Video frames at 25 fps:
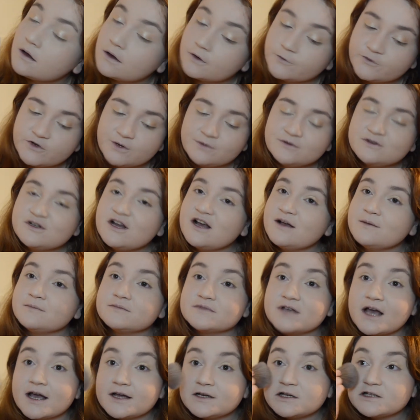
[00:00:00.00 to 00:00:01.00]

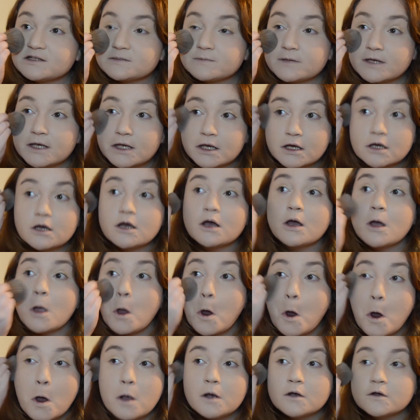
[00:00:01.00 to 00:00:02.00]
Sometimes I just speak
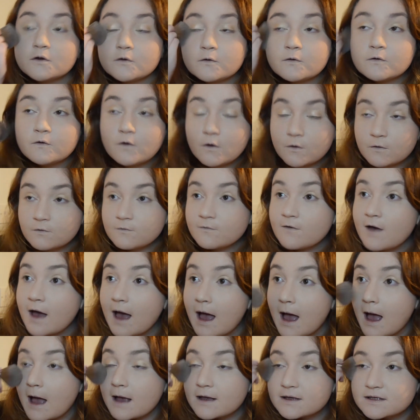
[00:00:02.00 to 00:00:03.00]
so
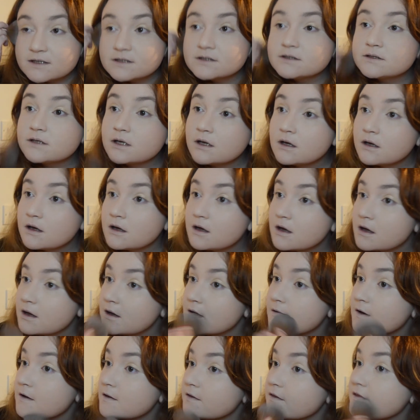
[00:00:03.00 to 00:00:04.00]
fast
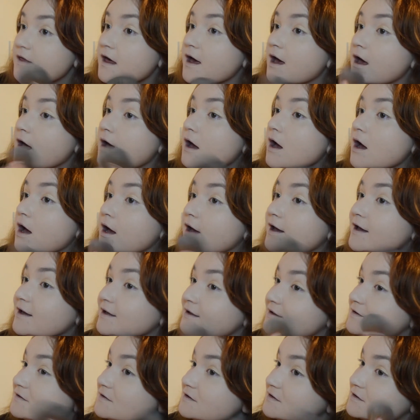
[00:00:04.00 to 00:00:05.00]
that
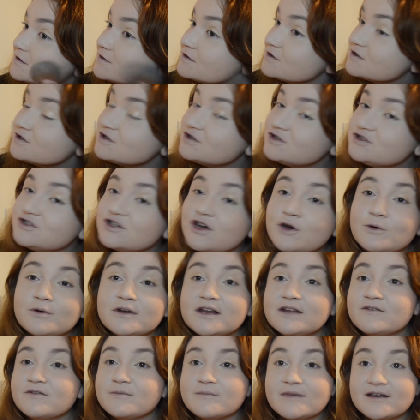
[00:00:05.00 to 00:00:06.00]
I don't
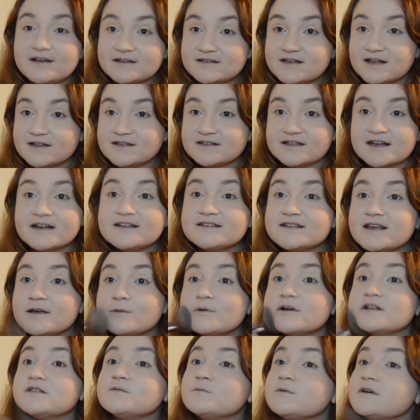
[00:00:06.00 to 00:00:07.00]
even make sense and I say
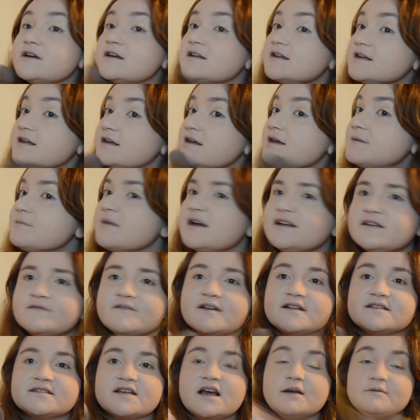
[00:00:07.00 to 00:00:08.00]
words weirdly. In my
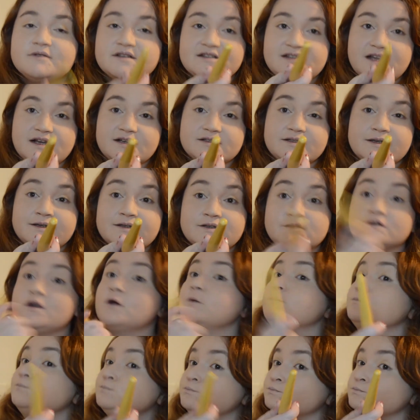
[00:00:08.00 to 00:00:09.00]
defense, I'm dyslexic, so